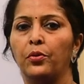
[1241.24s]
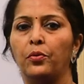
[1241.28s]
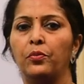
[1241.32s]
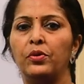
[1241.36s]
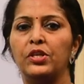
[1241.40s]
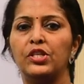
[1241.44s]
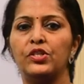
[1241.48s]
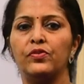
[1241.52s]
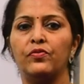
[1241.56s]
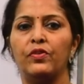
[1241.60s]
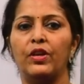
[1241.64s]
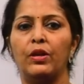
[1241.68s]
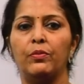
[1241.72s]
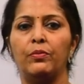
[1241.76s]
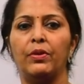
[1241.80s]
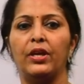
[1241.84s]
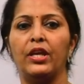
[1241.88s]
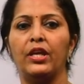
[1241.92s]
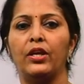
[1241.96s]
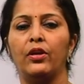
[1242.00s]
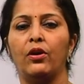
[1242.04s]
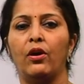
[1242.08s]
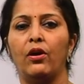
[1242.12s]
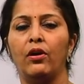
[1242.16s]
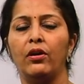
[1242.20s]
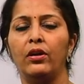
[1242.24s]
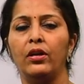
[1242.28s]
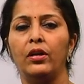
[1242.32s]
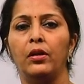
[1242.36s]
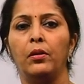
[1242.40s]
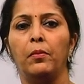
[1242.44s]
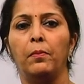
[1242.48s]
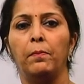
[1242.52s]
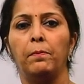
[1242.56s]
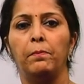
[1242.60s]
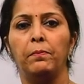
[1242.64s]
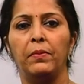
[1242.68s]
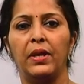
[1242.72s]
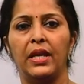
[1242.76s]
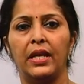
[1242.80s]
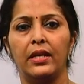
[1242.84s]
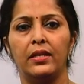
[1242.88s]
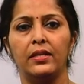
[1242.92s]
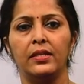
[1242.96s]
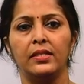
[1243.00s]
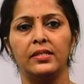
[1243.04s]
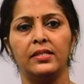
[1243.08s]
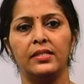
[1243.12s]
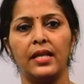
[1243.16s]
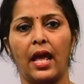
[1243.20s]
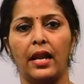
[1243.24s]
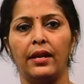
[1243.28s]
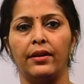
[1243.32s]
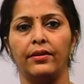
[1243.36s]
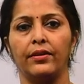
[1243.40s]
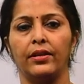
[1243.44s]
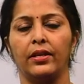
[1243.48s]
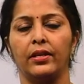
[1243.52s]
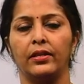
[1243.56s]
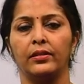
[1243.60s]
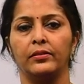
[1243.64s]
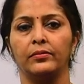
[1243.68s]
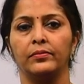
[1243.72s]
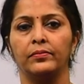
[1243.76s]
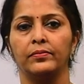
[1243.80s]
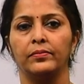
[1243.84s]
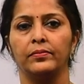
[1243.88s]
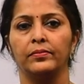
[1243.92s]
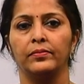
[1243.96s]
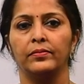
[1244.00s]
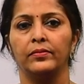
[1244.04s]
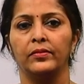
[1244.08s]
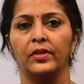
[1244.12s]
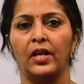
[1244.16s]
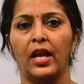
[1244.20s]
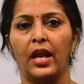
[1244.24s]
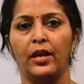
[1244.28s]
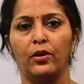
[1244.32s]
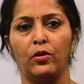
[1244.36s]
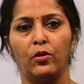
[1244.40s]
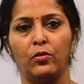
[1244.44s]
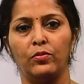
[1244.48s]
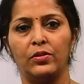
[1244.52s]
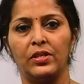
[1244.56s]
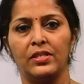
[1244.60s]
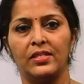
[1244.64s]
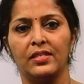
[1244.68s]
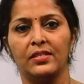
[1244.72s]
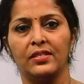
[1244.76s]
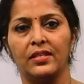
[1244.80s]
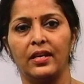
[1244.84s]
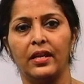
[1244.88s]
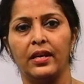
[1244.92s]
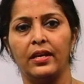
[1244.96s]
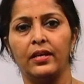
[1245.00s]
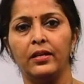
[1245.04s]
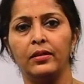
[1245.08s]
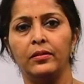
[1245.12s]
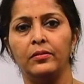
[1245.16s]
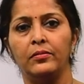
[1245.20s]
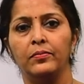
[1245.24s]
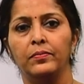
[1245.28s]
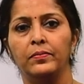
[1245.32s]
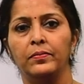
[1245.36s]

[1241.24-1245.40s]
which will be your mean salary. I hope this is clear.